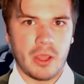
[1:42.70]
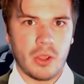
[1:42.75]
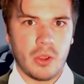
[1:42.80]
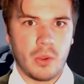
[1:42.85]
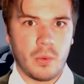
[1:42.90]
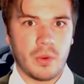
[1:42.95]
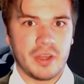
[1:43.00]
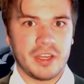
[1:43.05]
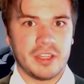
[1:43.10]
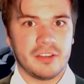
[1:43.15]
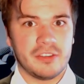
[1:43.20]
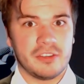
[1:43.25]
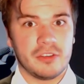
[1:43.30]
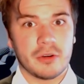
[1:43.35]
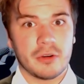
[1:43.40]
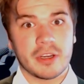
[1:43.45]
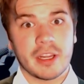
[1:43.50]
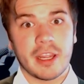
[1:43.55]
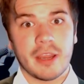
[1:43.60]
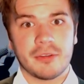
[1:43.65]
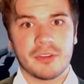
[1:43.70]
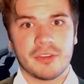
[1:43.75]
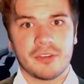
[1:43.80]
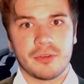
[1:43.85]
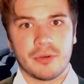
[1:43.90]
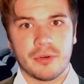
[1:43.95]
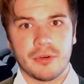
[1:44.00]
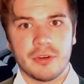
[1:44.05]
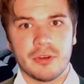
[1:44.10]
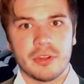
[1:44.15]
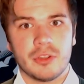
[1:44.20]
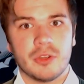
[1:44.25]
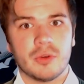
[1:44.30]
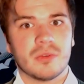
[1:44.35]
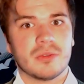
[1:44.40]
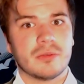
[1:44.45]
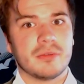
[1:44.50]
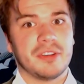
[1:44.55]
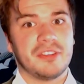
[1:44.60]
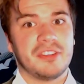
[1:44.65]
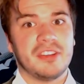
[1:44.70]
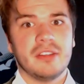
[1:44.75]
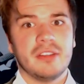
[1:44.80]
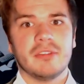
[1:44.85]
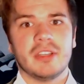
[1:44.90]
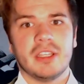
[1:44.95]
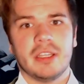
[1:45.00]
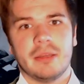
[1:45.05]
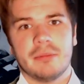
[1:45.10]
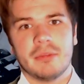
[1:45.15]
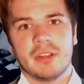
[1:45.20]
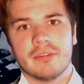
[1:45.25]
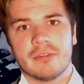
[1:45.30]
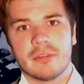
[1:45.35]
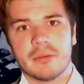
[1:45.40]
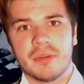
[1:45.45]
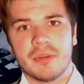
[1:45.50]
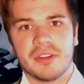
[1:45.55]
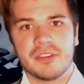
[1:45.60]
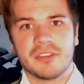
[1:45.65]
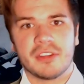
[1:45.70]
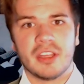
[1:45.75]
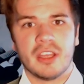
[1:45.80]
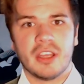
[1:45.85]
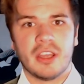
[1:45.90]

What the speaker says: When it is your account's turn, you will receive an email from us.